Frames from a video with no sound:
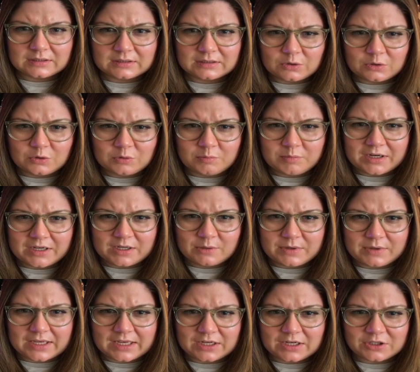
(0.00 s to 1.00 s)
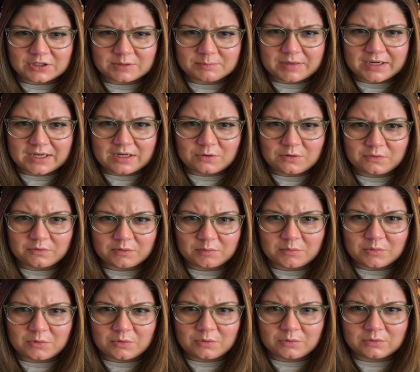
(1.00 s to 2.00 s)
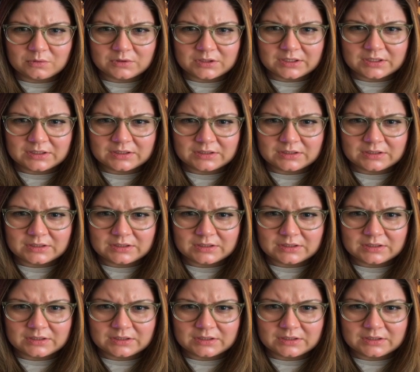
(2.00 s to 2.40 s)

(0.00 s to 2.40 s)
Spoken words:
Ooh, buddy, we can't just paint over mold.